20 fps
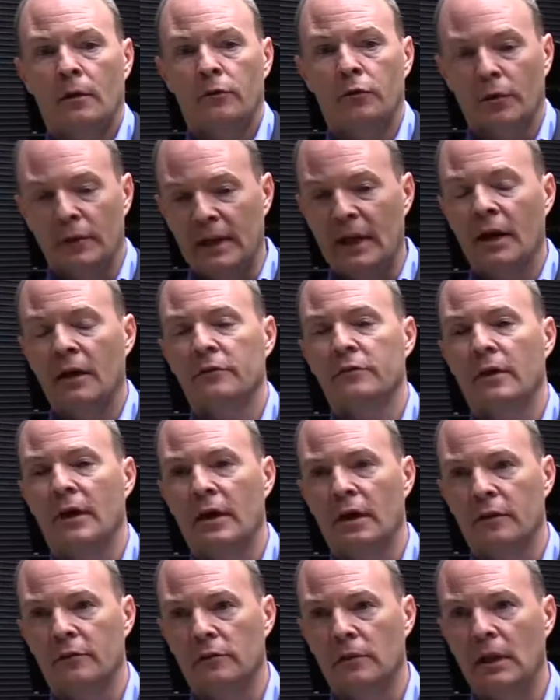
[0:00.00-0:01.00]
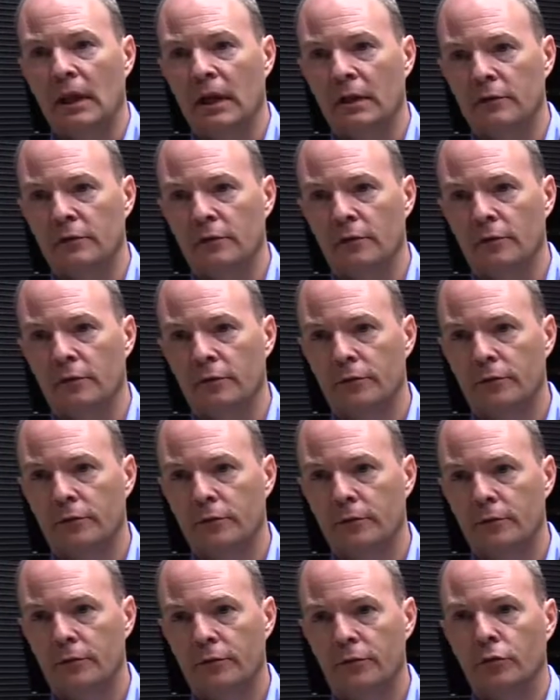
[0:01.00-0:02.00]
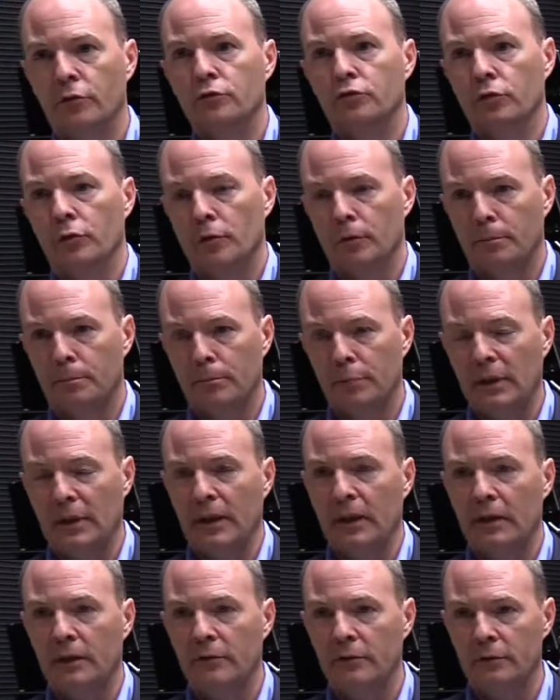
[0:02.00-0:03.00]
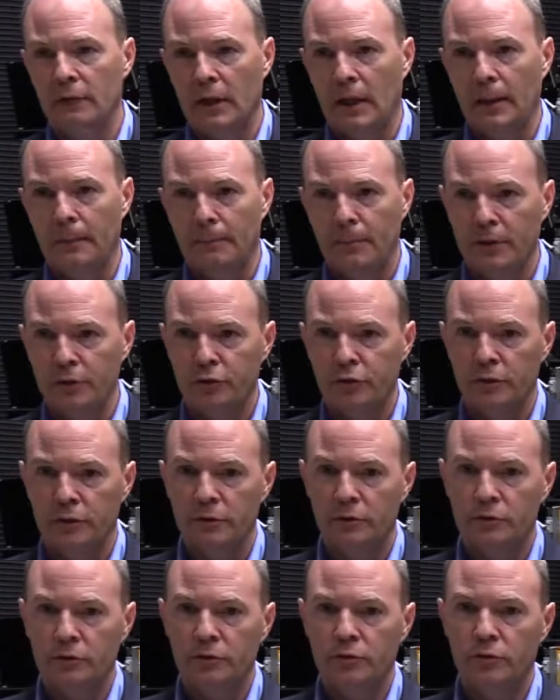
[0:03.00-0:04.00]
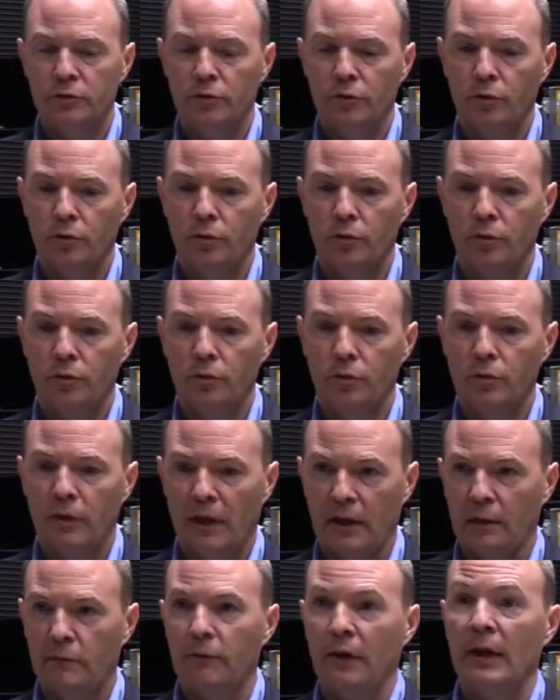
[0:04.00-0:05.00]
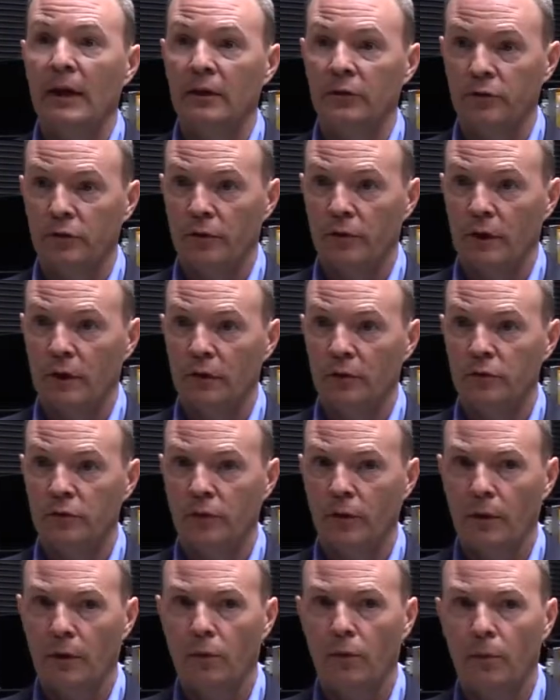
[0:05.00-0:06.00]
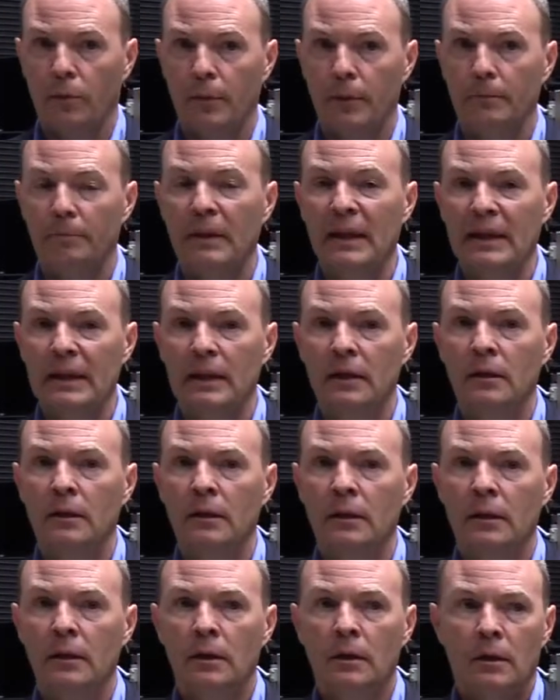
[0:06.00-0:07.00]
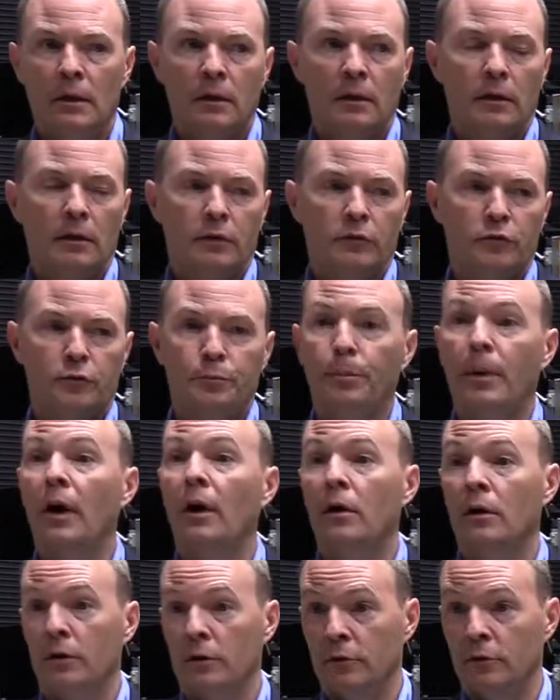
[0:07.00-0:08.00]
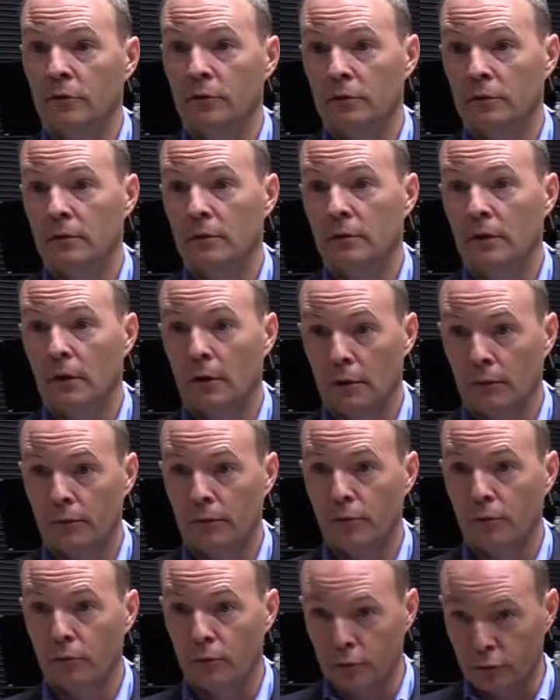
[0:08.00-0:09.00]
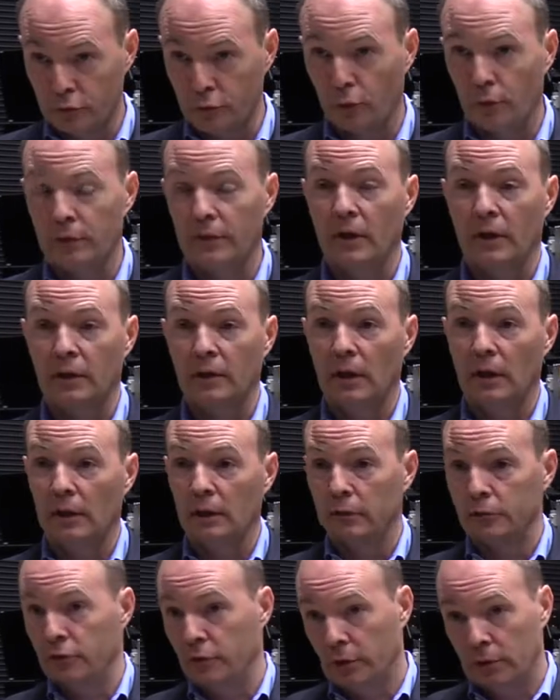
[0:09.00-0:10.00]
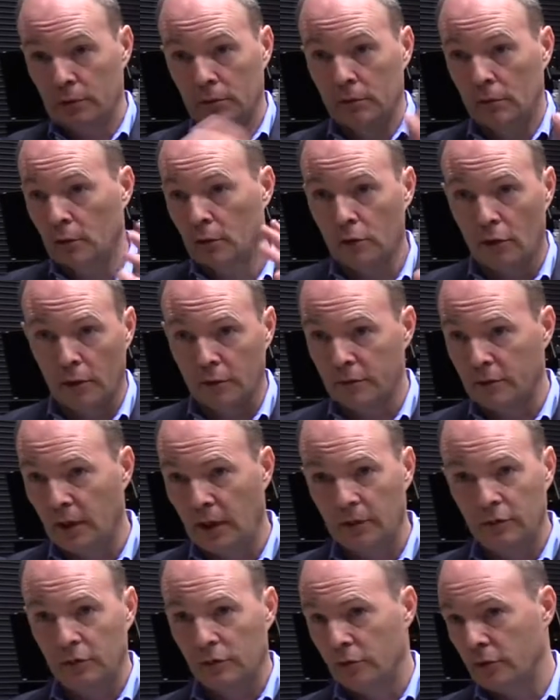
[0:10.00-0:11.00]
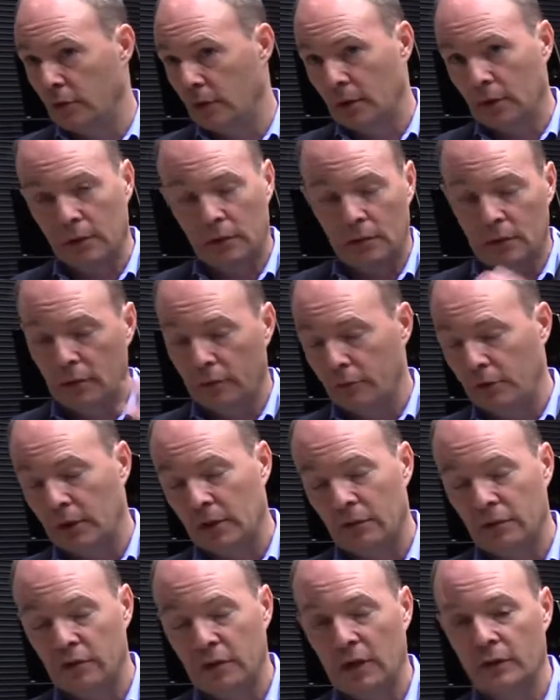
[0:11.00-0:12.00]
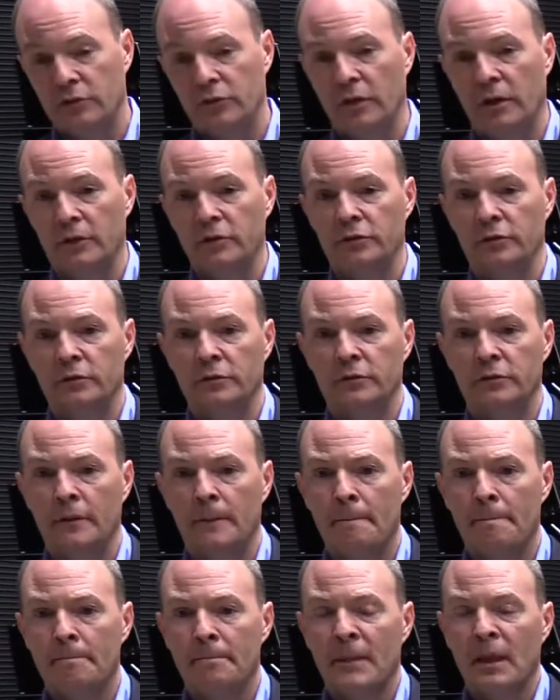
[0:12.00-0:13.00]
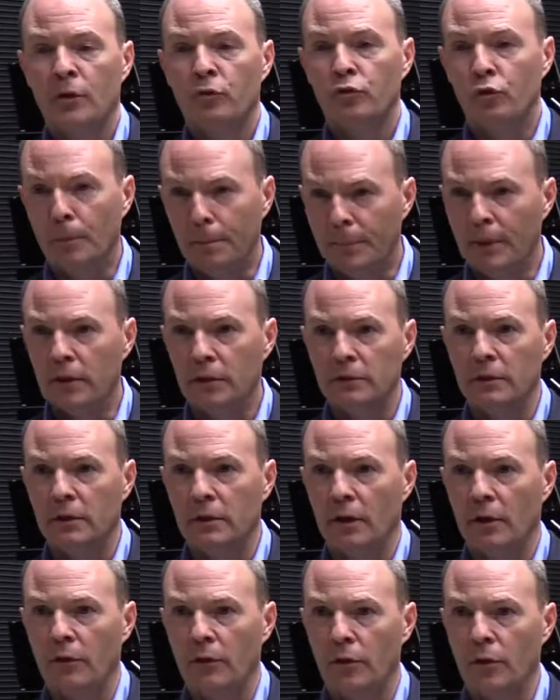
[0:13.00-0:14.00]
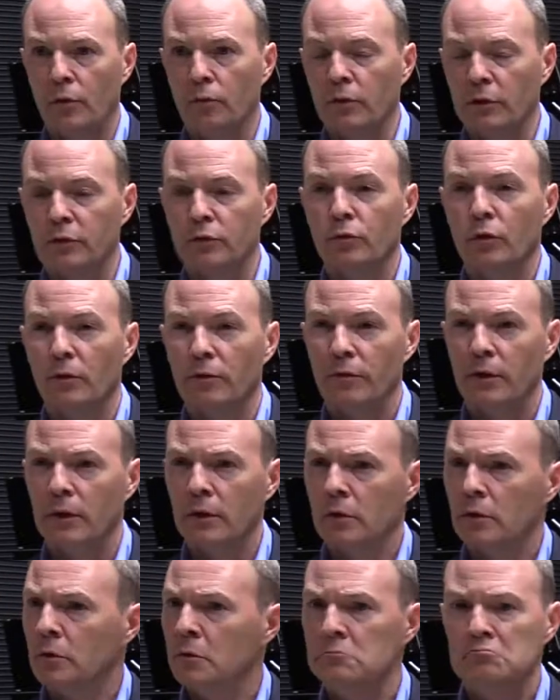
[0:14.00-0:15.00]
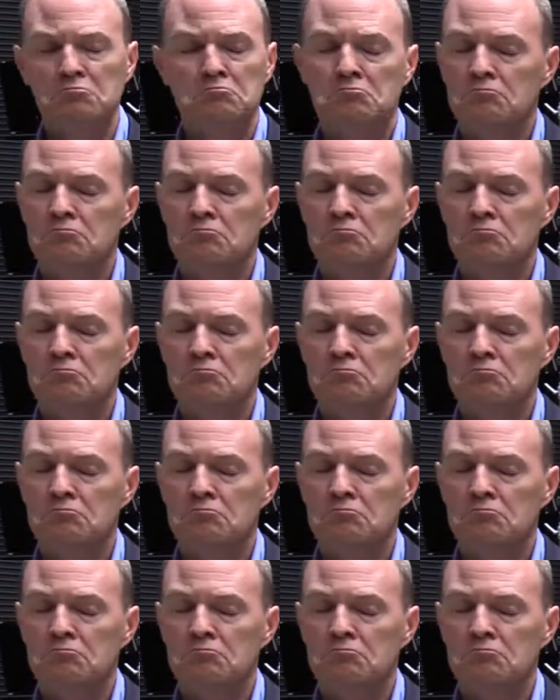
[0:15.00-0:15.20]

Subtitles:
So NASA has lots of future plans and ambitions to take advantage of these. So there will be many spawns of Restore technology across the agency in different instantiations. To build another Restore vehicle,